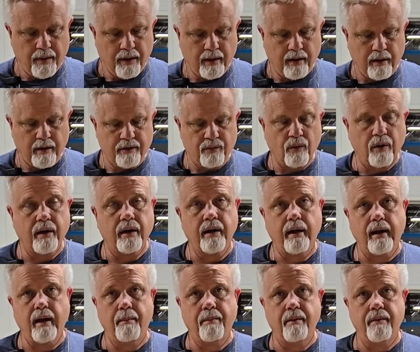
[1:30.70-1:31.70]
because what can
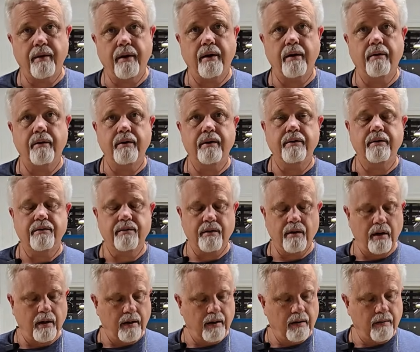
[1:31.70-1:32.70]
happen there
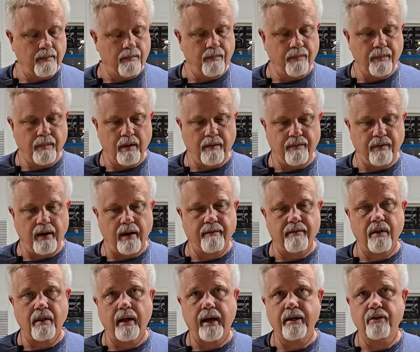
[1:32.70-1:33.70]
is if you
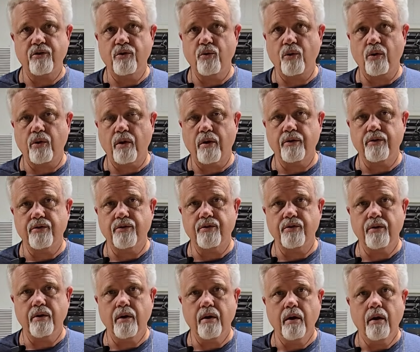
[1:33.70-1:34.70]
have your light too
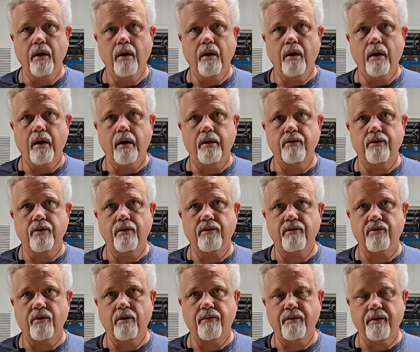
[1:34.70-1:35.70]
close to the
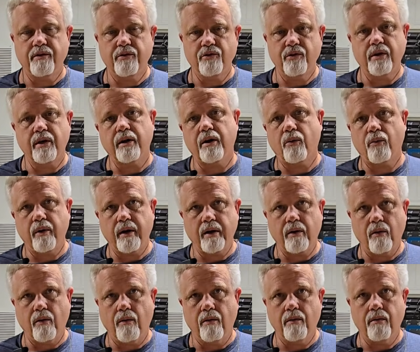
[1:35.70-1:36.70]
surface, you can get a
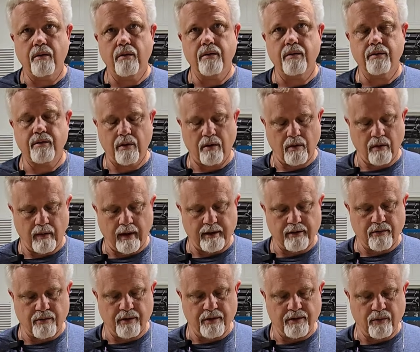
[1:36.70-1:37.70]
wrinkle. So
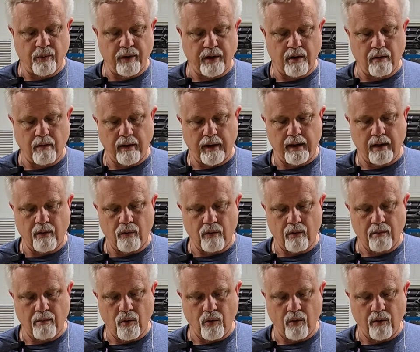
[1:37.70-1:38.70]
that's the reason we don't like
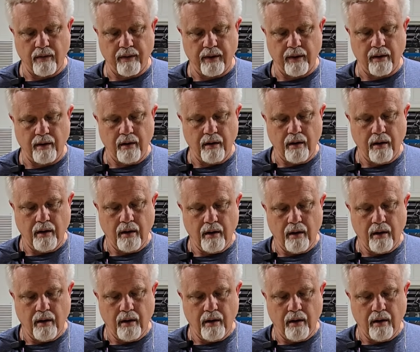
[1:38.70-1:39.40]
going more than